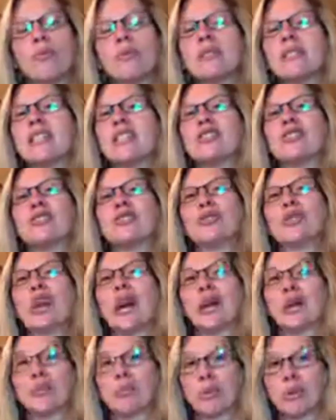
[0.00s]
teaches you how
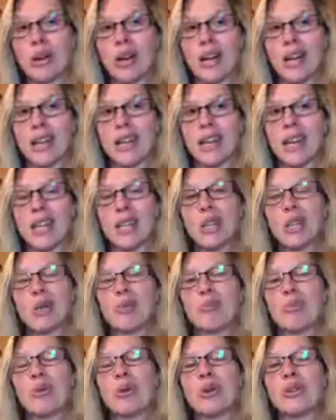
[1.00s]
to pray and the
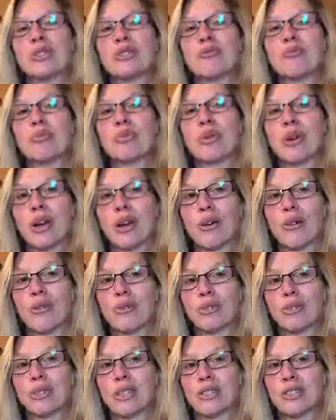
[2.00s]
importance of prayer through
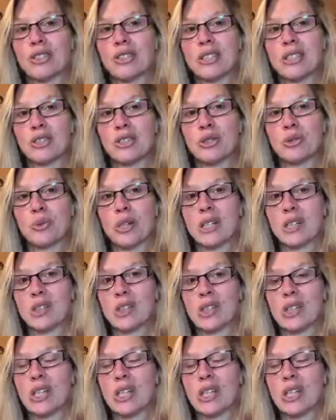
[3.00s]
such a situation.